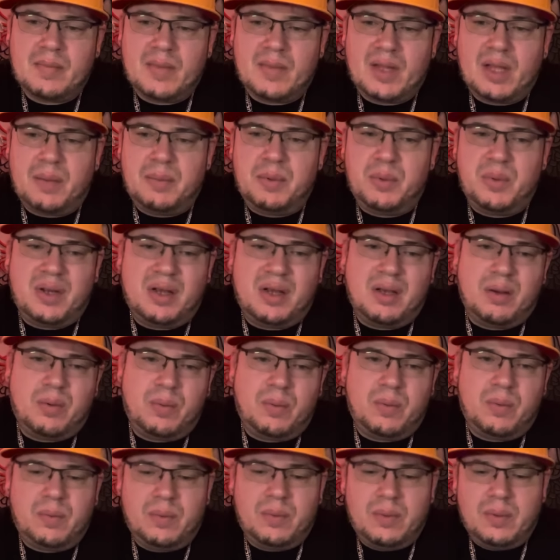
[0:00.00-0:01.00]
I mean,
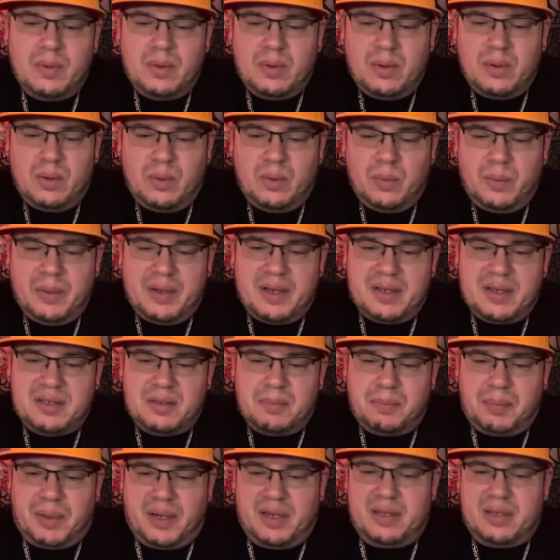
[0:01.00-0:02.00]
we got
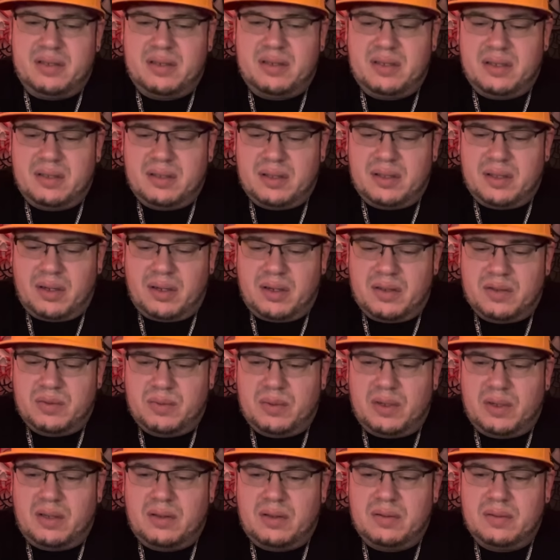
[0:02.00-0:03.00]
some Pisces in there as
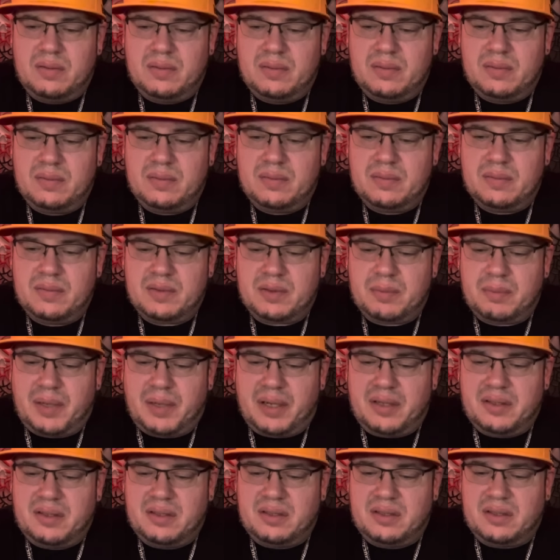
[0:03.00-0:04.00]
well. Some
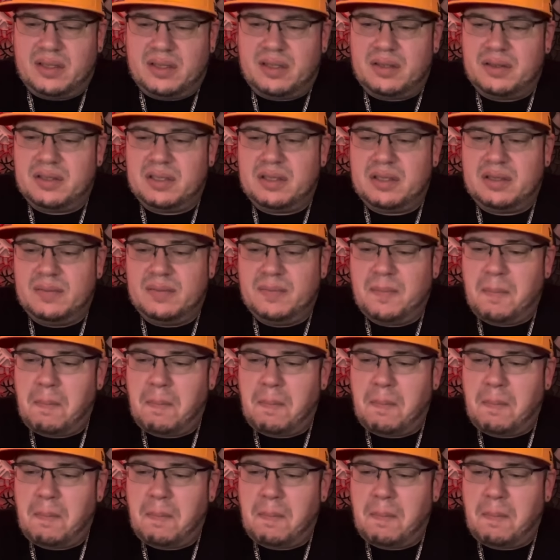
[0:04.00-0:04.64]
Pisces energy.